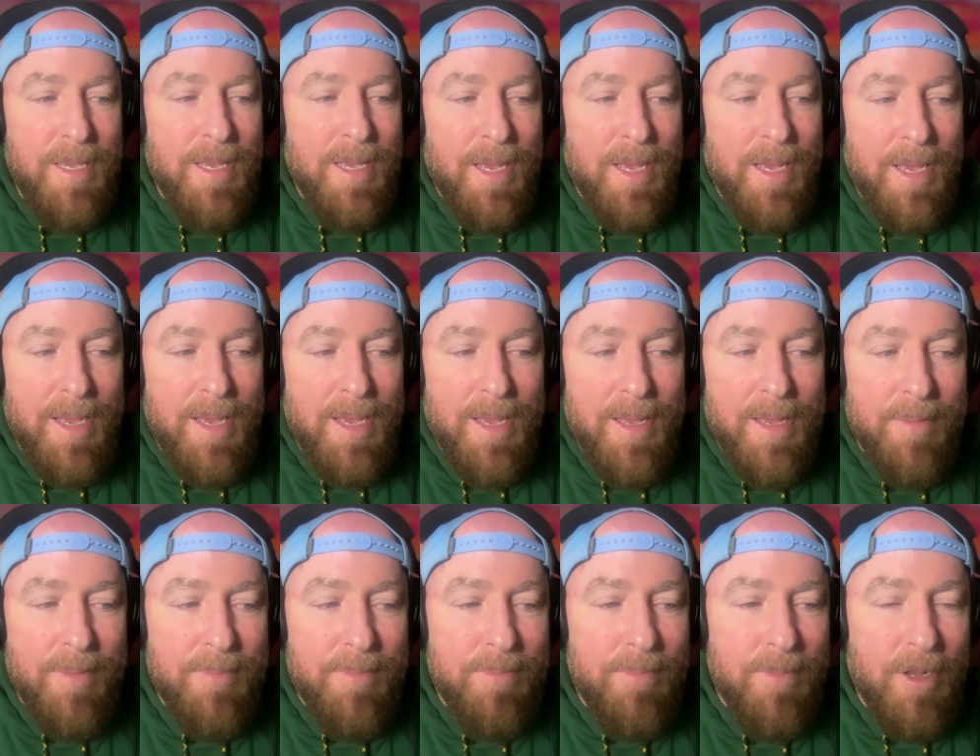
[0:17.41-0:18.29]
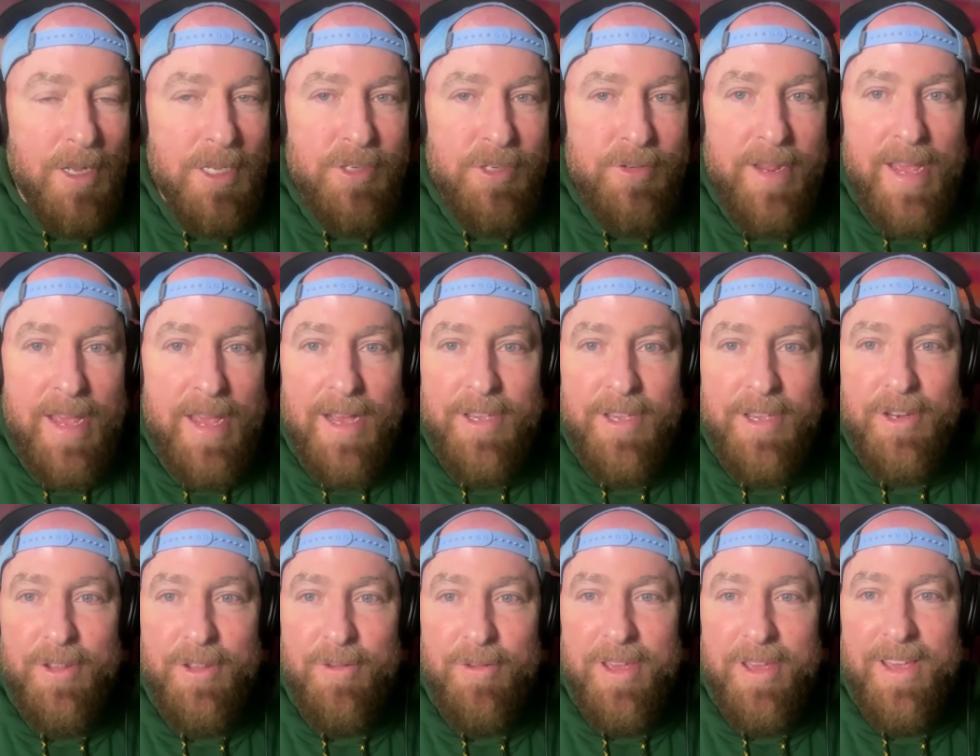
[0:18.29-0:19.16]
Andre, how are you
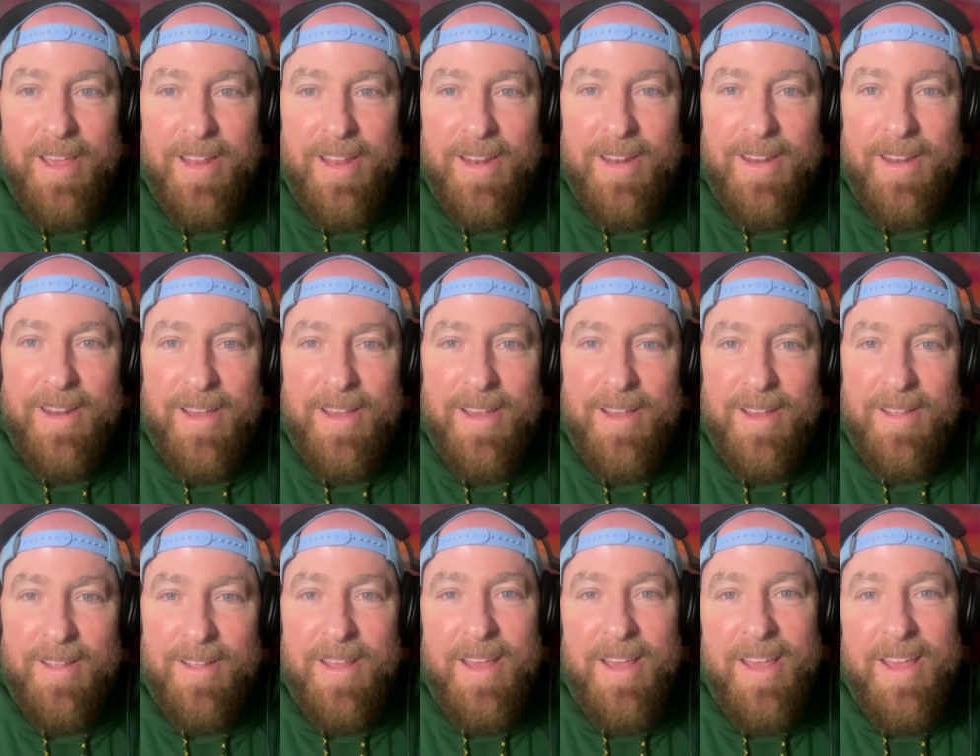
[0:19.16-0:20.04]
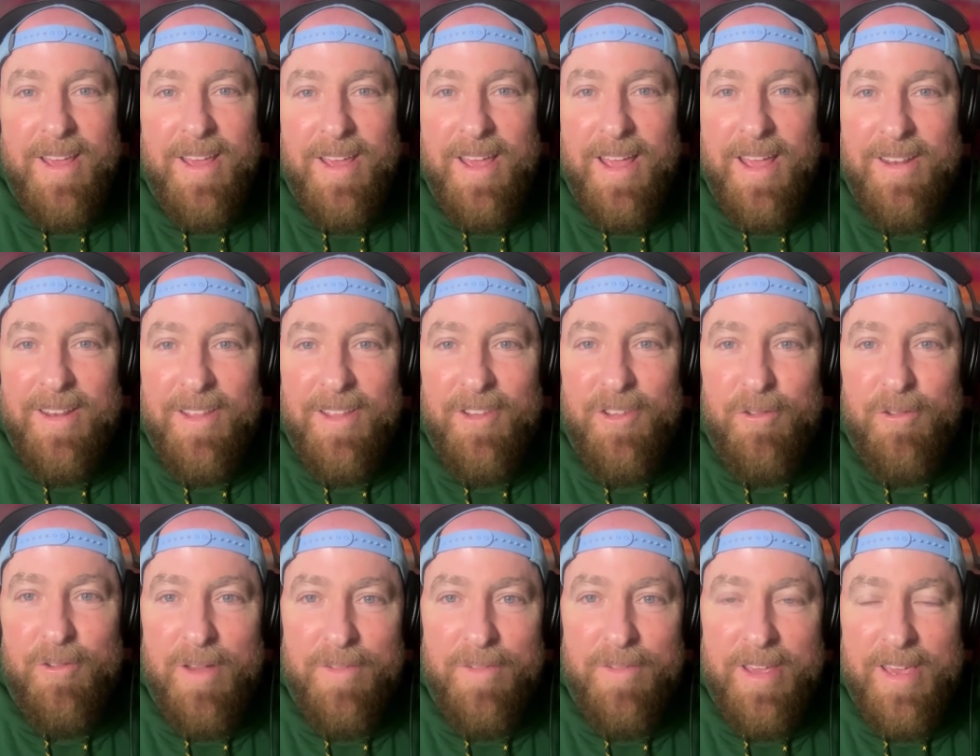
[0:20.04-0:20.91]
doing? And did you
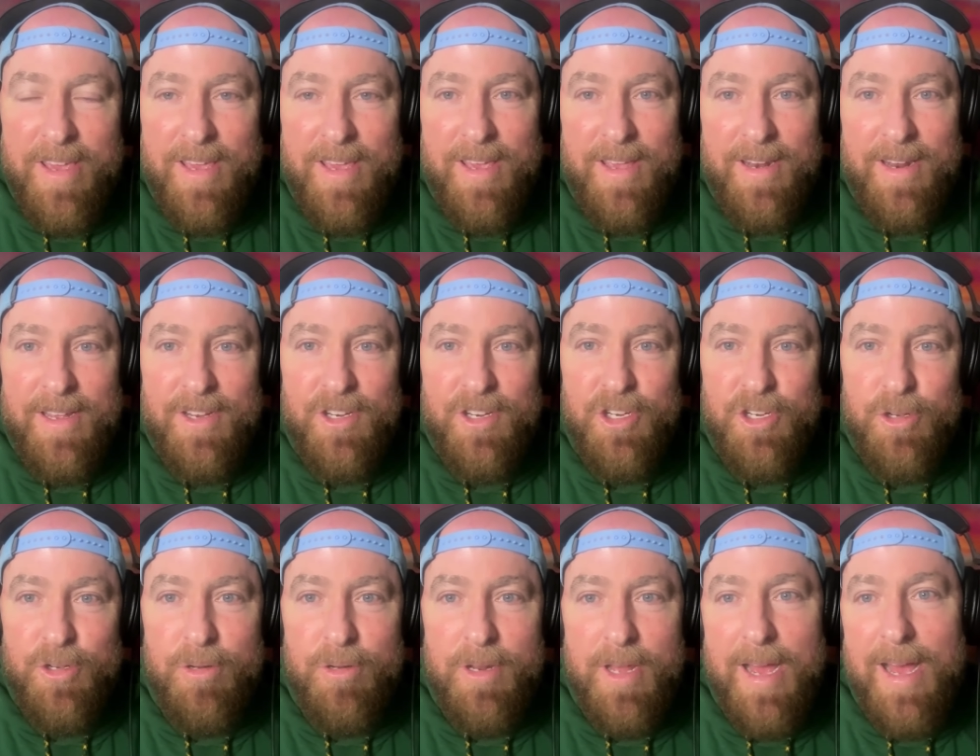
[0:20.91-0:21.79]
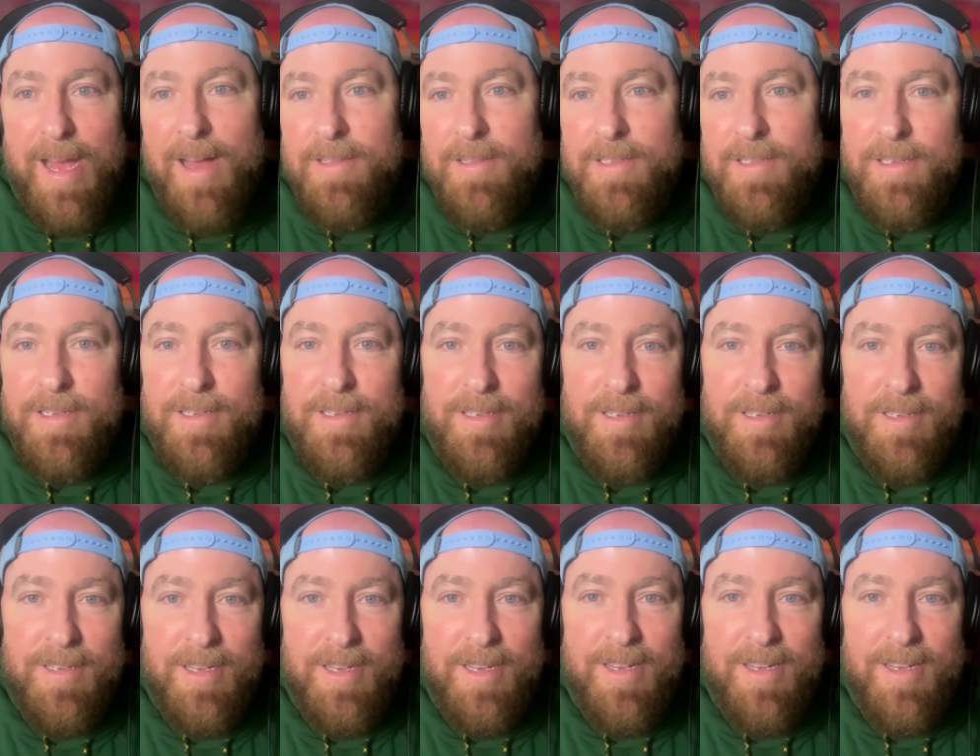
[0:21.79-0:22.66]
ever kick in a shootout
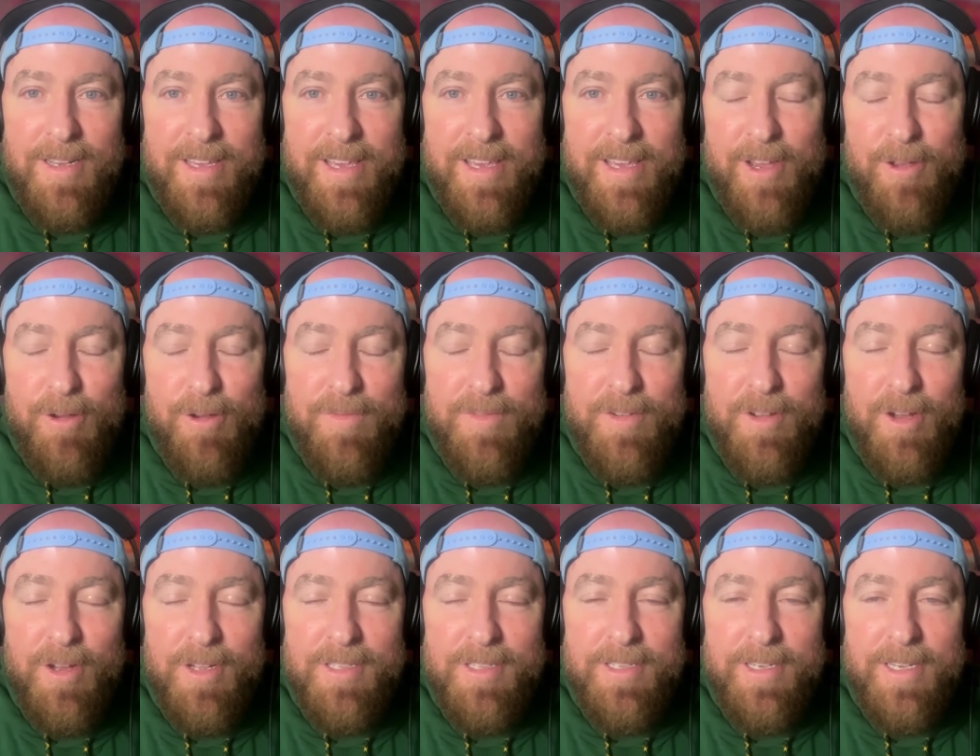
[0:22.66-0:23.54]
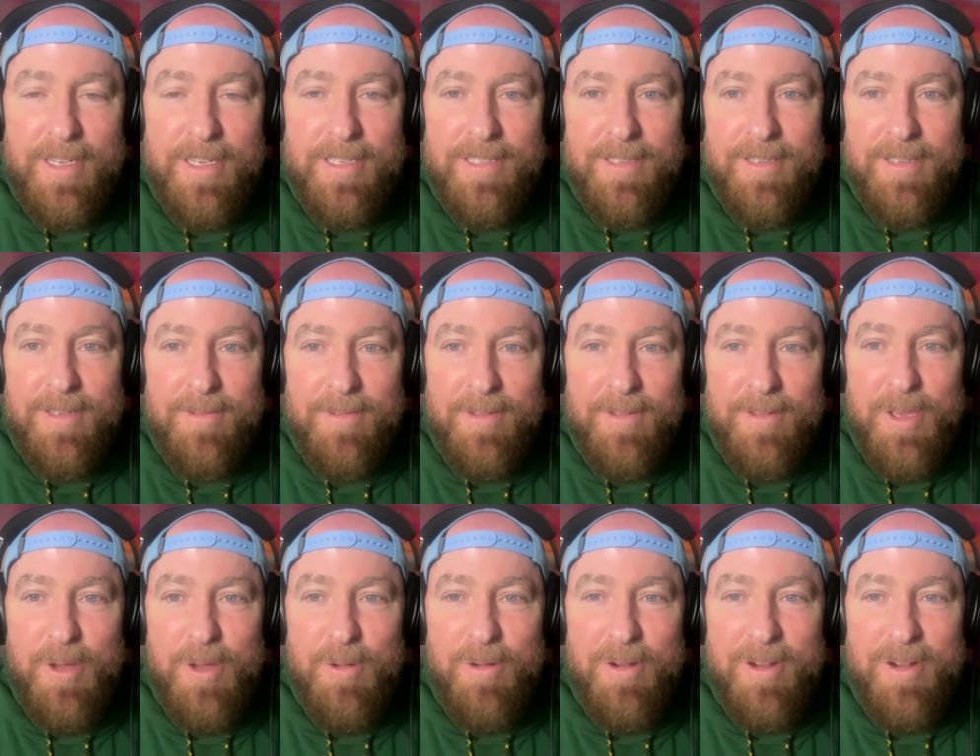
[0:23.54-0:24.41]
kickoff contest when
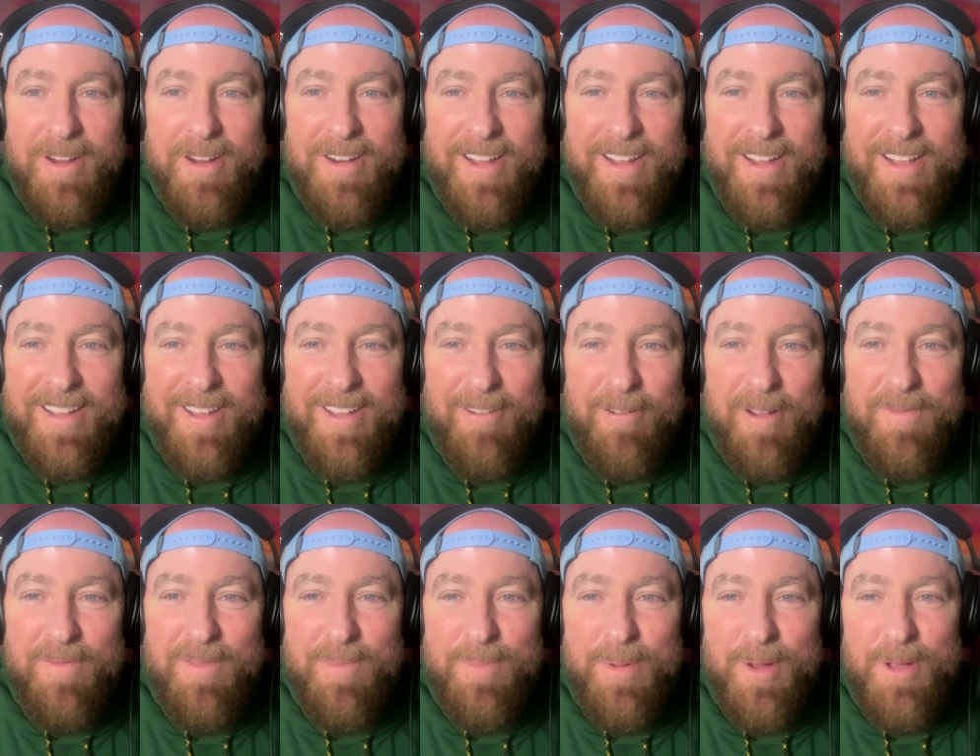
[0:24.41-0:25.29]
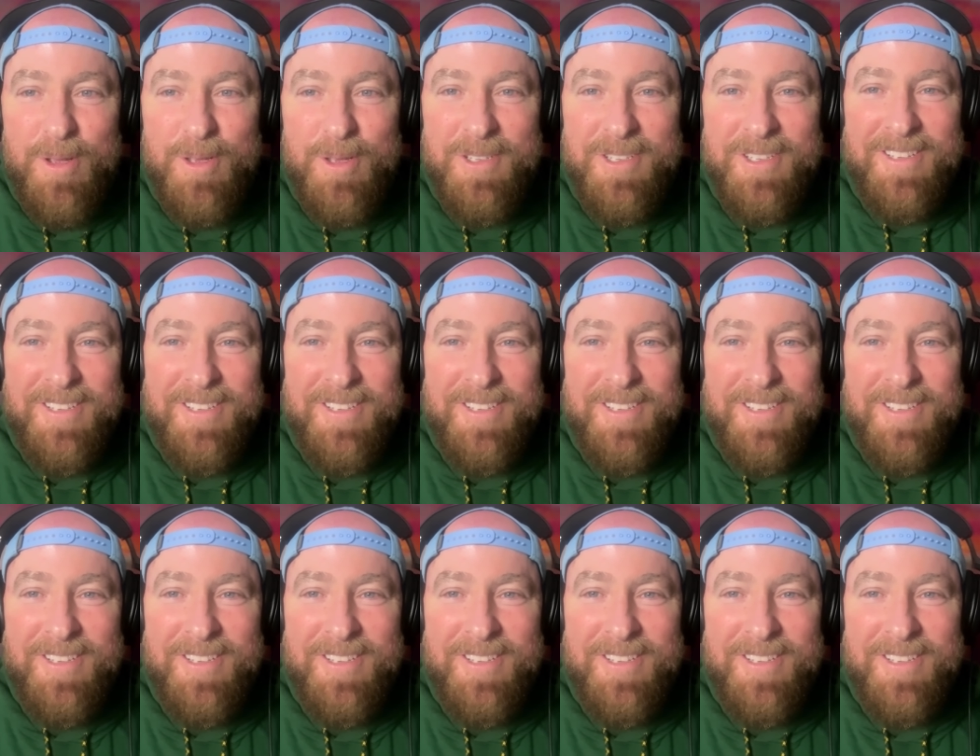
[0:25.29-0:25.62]
you were going for poles?